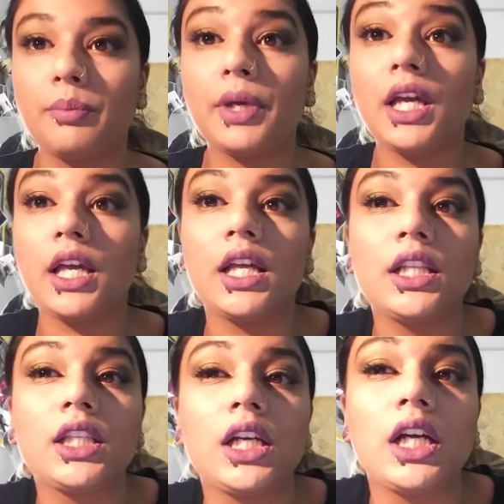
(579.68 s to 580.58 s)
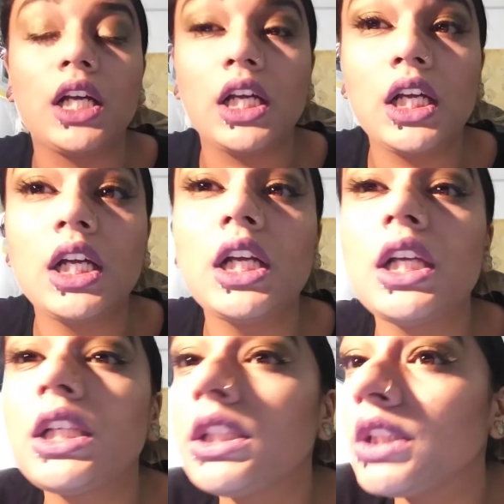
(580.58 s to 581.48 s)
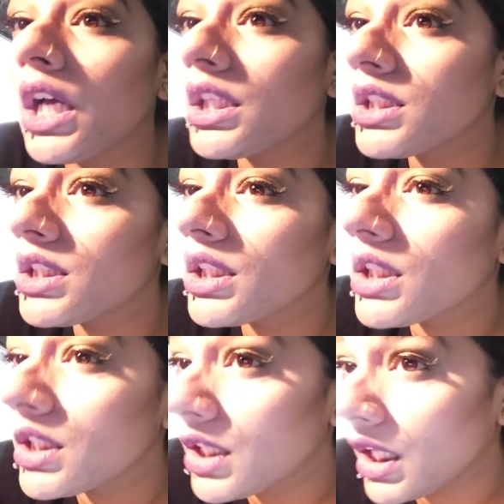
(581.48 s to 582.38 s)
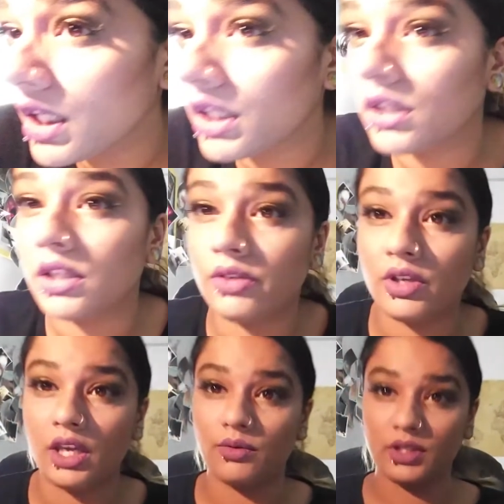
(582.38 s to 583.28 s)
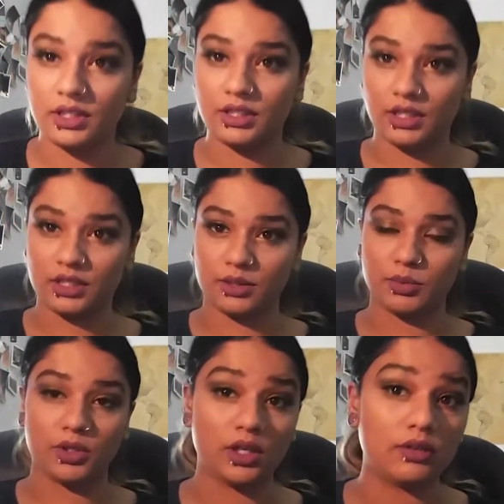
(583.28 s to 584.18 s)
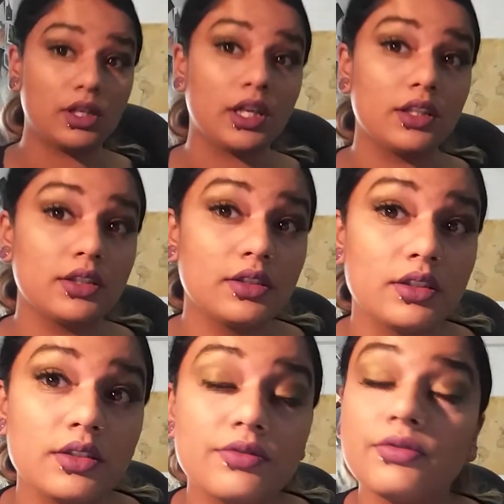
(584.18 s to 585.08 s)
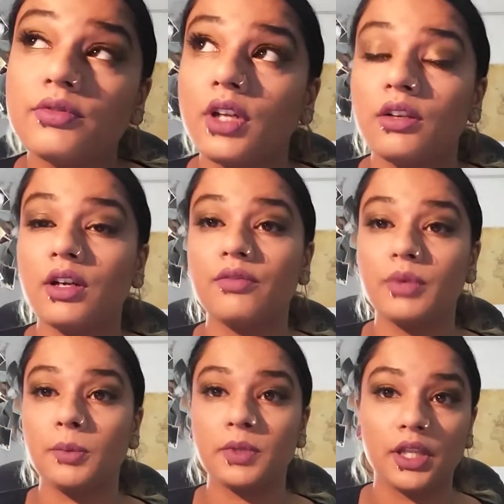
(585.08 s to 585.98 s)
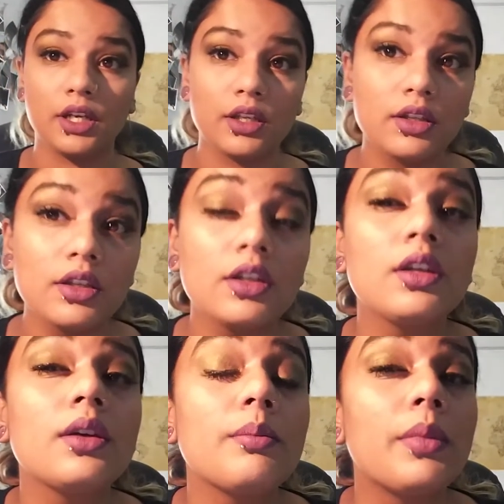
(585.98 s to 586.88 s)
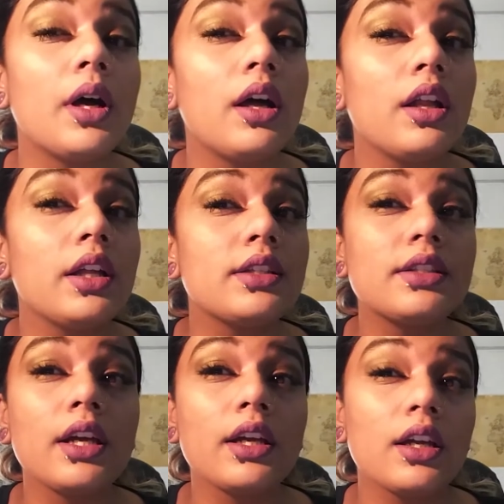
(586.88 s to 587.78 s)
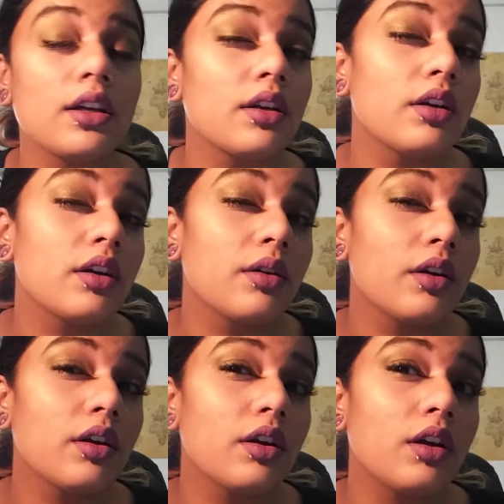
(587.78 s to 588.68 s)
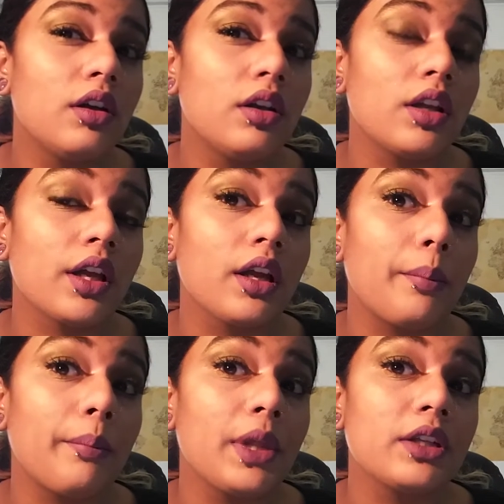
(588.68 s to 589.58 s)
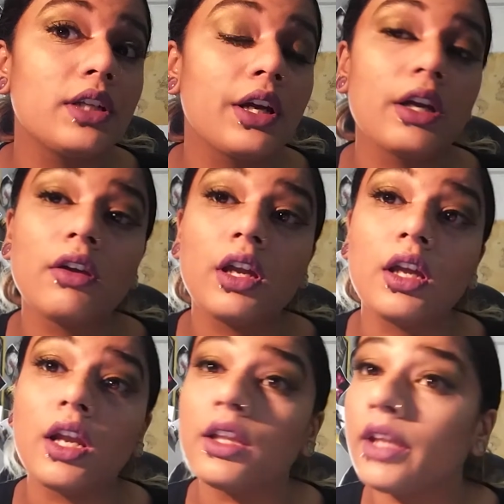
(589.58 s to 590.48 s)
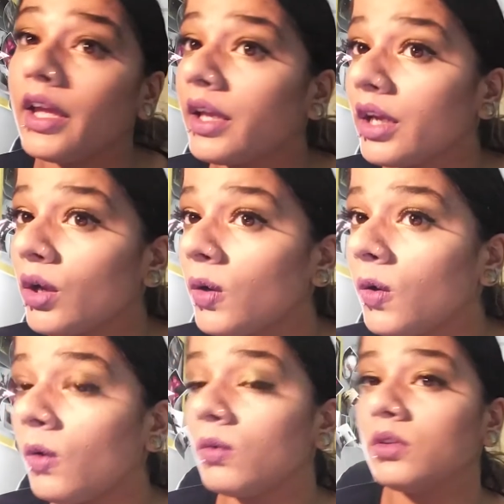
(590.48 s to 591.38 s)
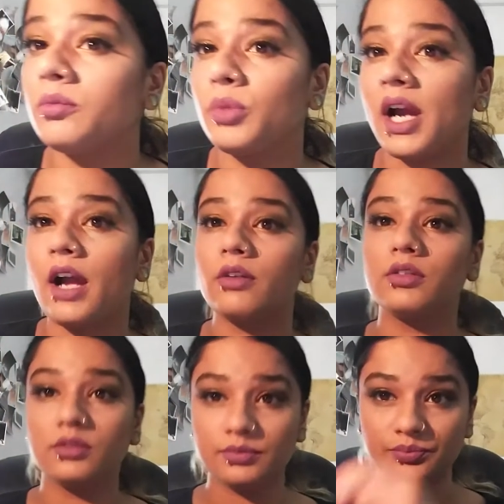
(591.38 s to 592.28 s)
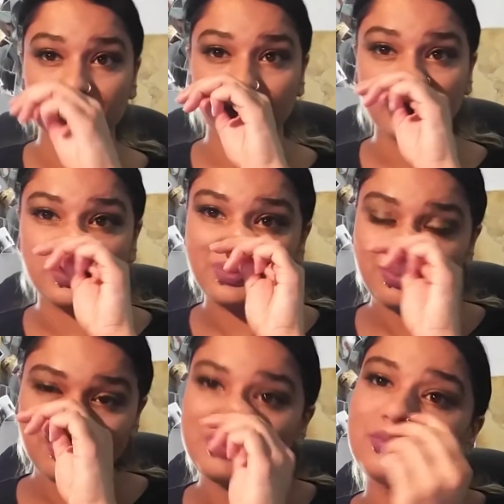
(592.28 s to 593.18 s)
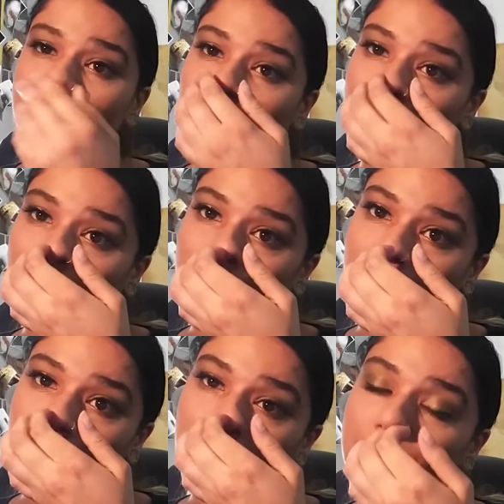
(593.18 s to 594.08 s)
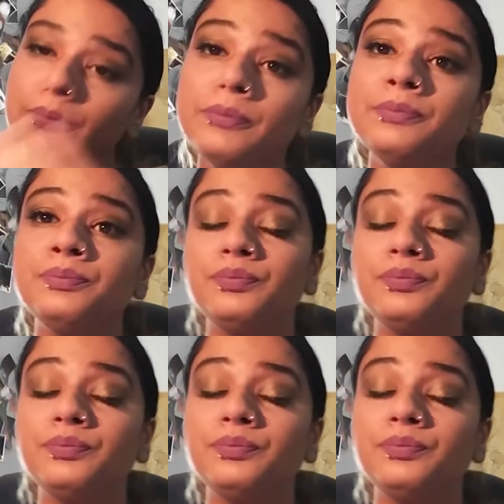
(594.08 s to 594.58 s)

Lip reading: And I do my makeup, and yeah, it's like you can't really see because it's blown out. I guess I don't have proper lighting, but it's like military green and like gold brown. Yeah.